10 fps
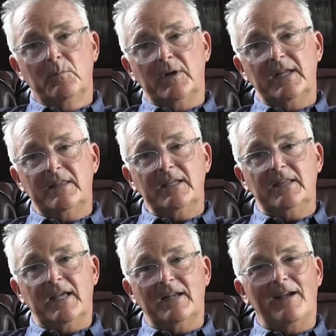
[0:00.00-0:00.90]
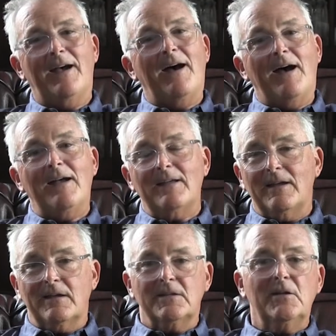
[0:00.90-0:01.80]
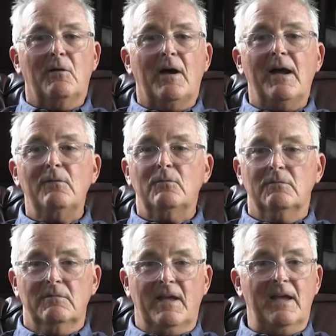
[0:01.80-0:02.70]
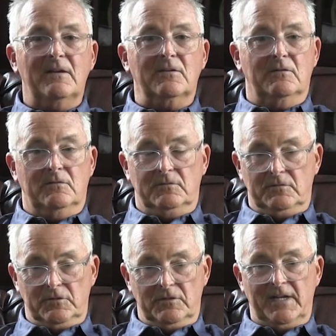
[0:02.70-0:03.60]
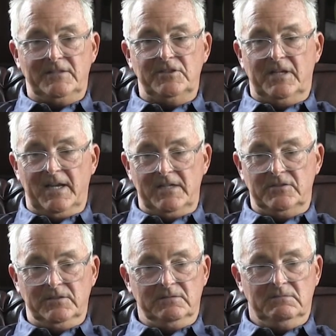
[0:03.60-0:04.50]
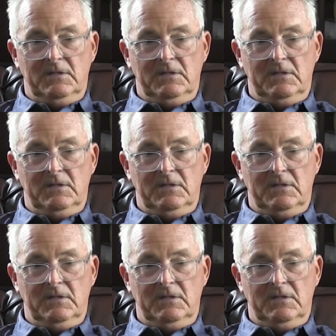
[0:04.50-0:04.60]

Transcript: but I think that I, you know, i had a good education.